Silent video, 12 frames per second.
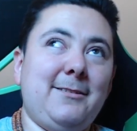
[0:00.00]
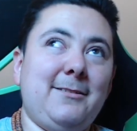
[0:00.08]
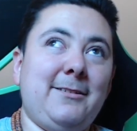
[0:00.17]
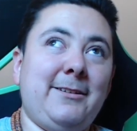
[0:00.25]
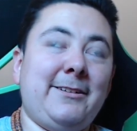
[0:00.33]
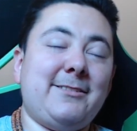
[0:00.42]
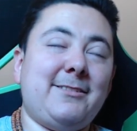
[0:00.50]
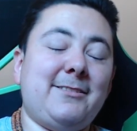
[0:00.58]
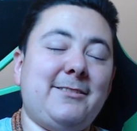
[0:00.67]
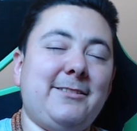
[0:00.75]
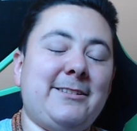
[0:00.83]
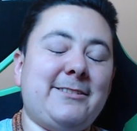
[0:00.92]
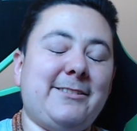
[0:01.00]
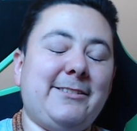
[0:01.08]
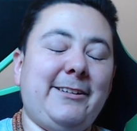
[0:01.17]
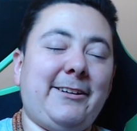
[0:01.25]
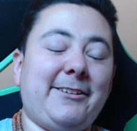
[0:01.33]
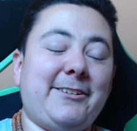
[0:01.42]
It's
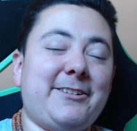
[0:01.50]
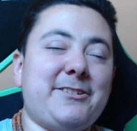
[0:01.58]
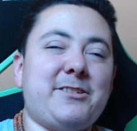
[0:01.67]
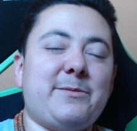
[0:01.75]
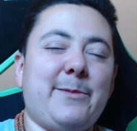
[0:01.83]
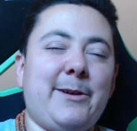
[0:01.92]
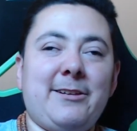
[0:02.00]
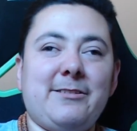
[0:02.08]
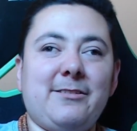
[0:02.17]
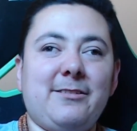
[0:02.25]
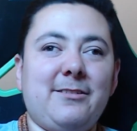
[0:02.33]
the unconscious mind.